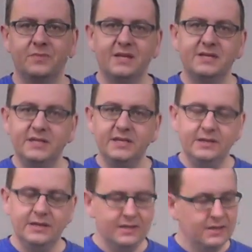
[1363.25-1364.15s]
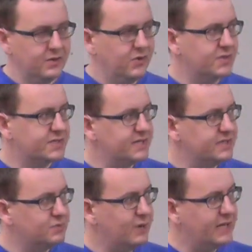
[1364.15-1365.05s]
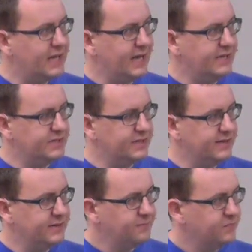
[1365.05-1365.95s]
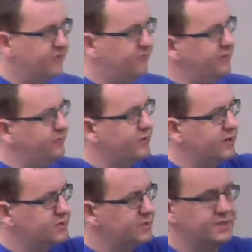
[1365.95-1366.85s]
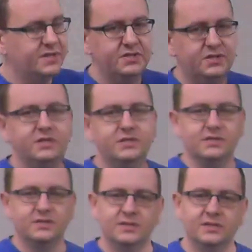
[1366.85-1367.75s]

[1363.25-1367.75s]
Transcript: And you see, God says as well that actually, if we've put our trust in Jesus,